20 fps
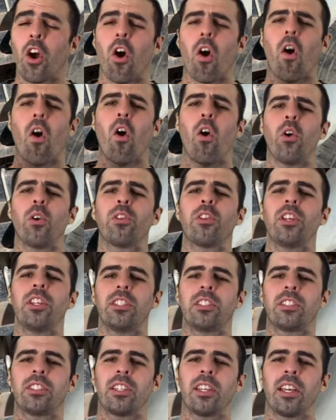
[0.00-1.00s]
all
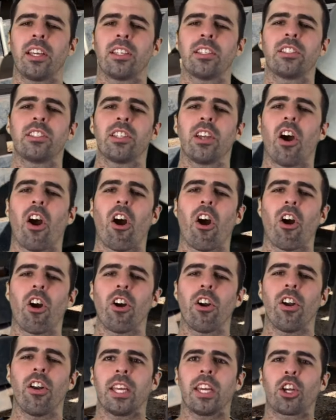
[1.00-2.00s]
these things
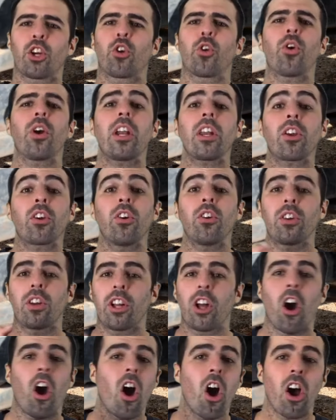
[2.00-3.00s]
are a critical
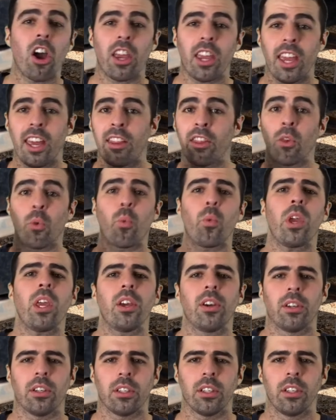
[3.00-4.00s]
cog in the
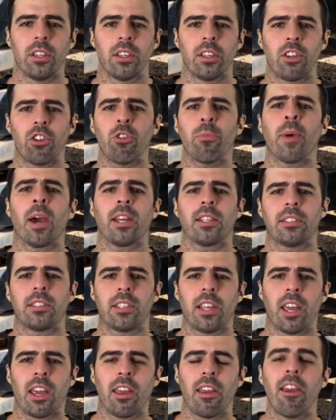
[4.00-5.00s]
wheel you might
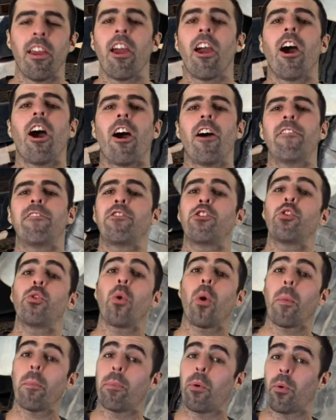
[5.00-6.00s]
say, of
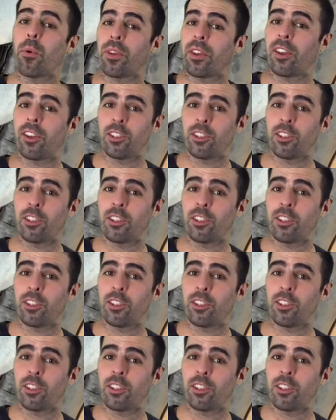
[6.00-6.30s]
your boating